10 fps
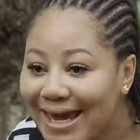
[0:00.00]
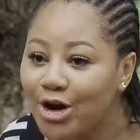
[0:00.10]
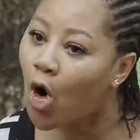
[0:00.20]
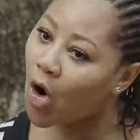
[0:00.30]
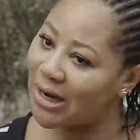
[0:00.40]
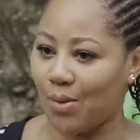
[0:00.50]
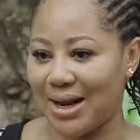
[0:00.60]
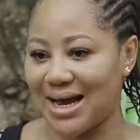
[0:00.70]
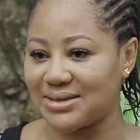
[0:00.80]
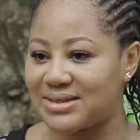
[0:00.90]
taken all our
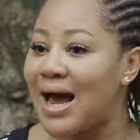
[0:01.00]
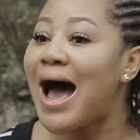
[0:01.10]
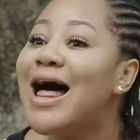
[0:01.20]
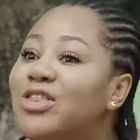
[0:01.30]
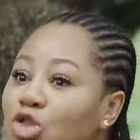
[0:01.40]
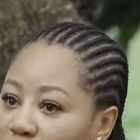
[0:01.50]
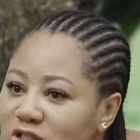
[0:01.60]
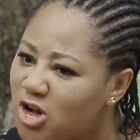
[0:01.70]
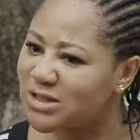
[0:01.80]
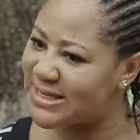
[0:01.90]
lands. Are
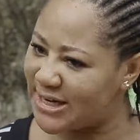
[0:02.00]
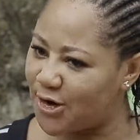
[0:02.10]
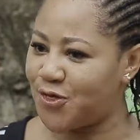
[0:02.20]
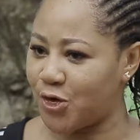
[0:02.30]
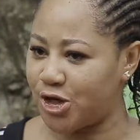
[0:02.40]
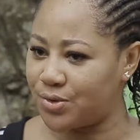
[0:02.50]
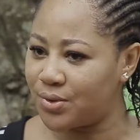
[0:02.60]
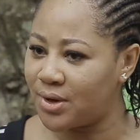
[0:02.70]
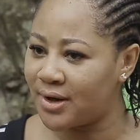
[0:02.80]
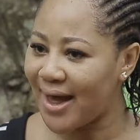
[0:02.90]
those not enough for you?
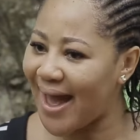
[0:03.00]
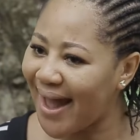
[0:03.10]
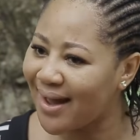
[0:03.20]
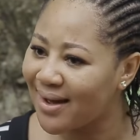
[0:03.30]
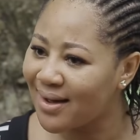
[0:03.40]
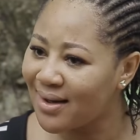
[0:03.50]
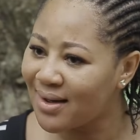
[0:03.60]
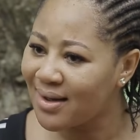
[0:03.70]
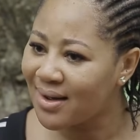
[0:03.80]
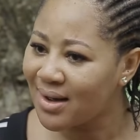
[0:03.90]
Eh?
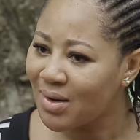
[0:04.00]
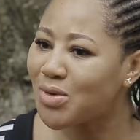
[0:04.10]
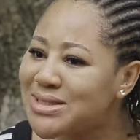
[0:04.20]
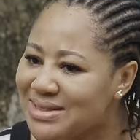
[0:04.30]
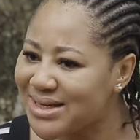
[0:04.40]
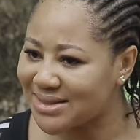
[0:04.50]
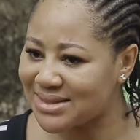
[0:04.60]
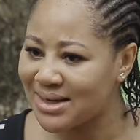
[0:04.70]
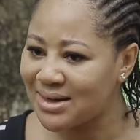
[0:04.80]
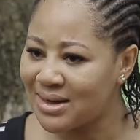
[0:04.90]
What is it?
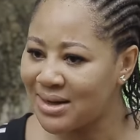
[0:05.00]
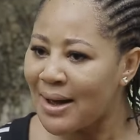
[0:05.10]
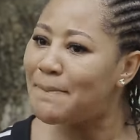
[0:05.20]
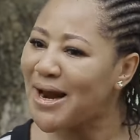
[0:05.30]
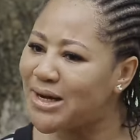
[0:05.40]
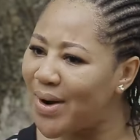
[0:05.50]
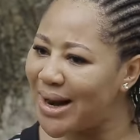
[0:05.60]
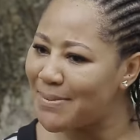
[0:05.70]
By the way,